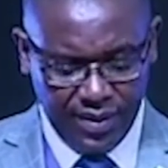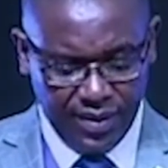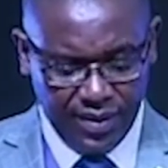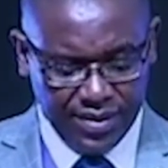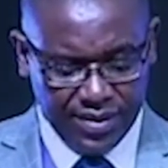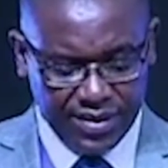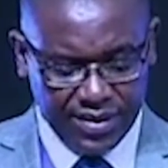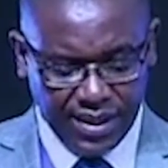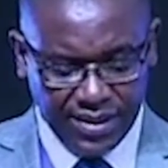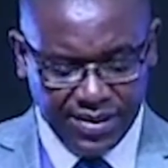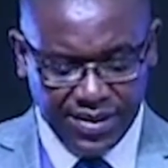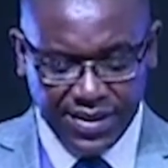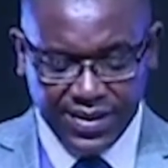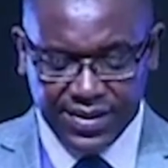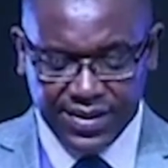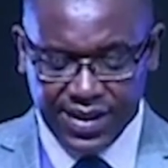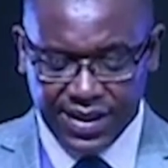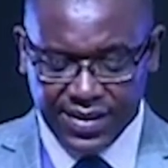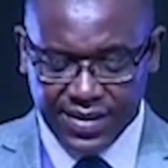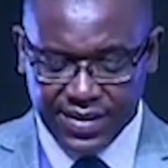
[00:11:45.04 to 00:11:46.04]
in such
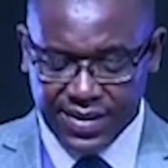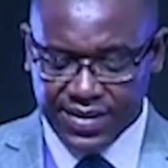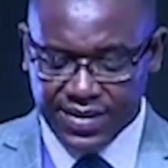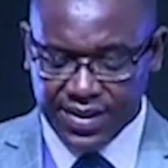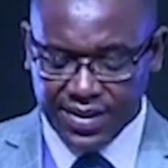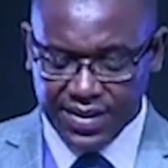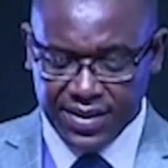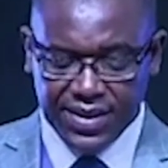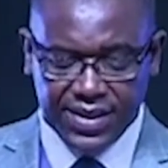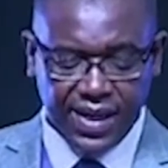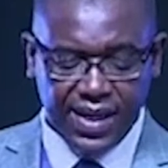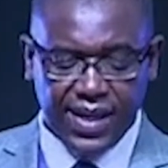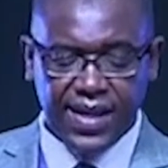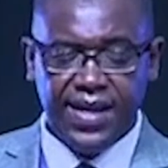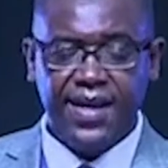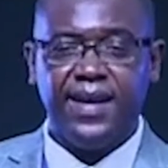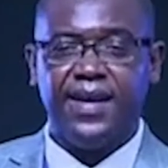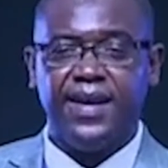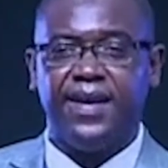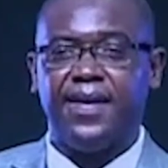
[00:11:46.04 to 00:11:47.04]
instances, it is
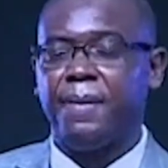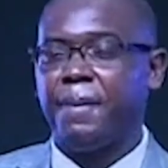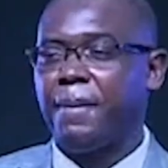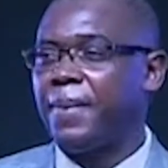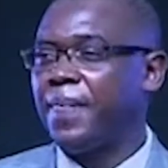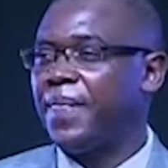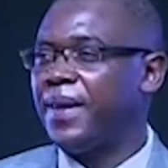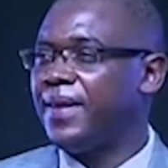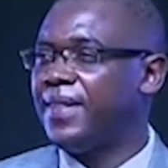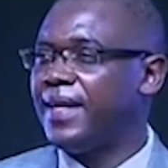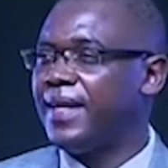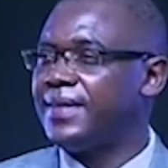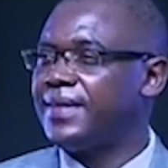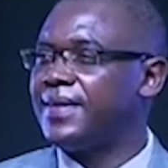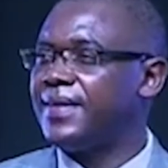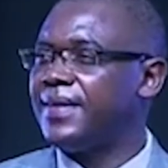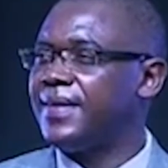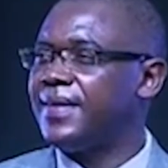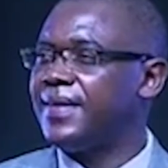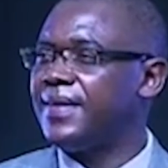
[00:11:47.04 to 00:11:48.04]
clear
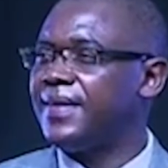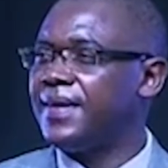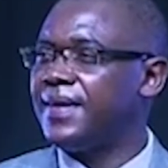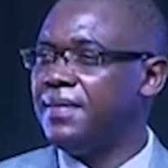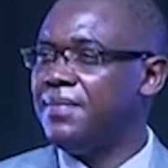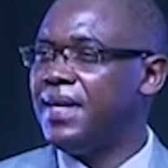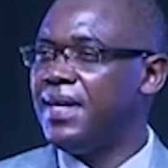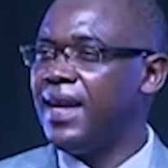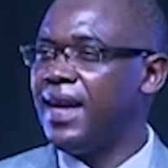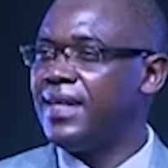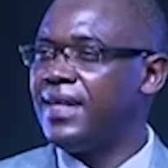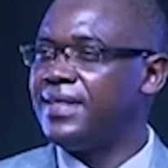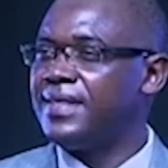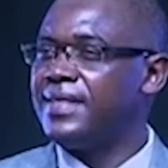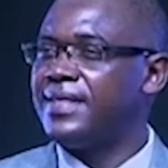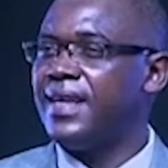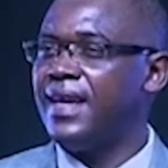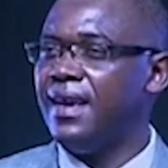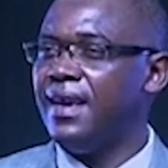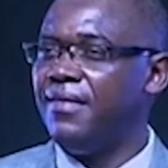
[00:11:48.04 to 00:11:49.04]
that
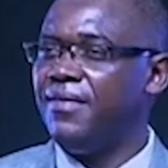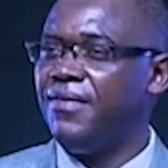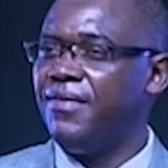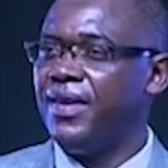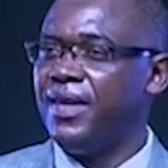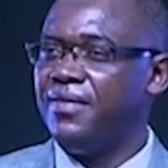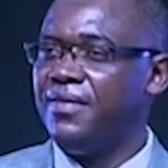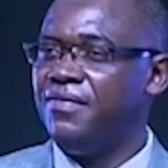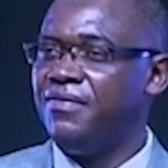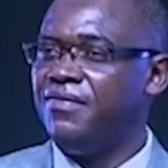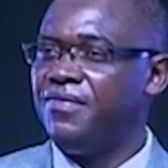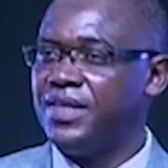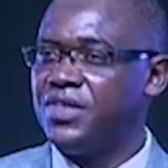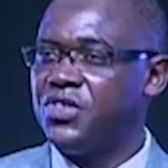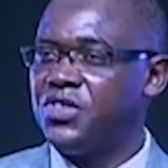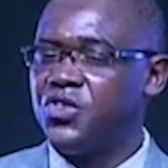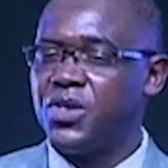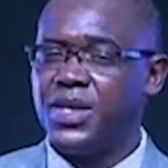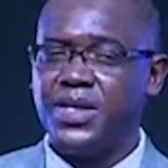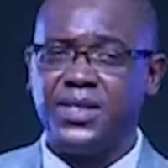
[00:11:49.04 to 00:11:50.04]
criminals have
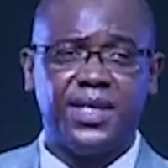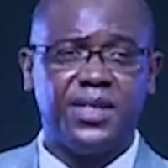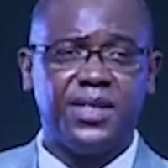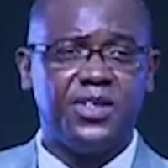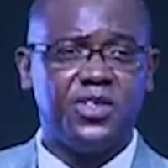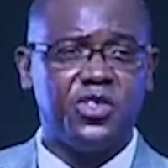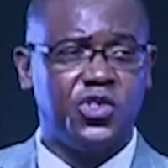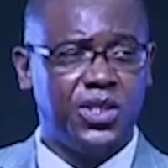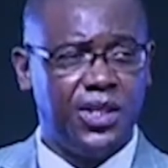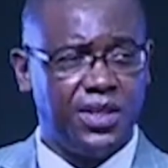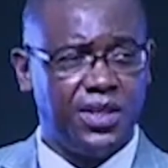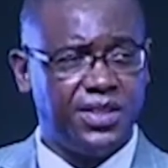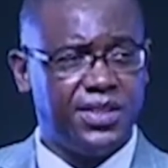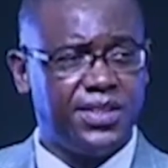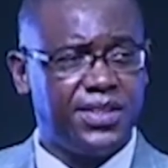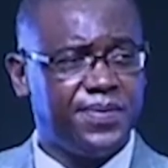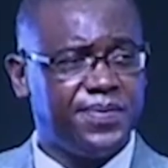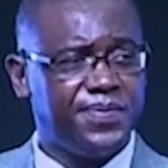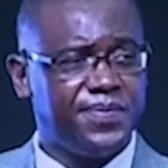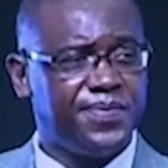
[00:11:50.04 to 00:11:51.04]
infiltrated the
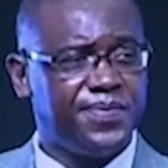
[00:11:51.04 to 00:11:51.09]
church.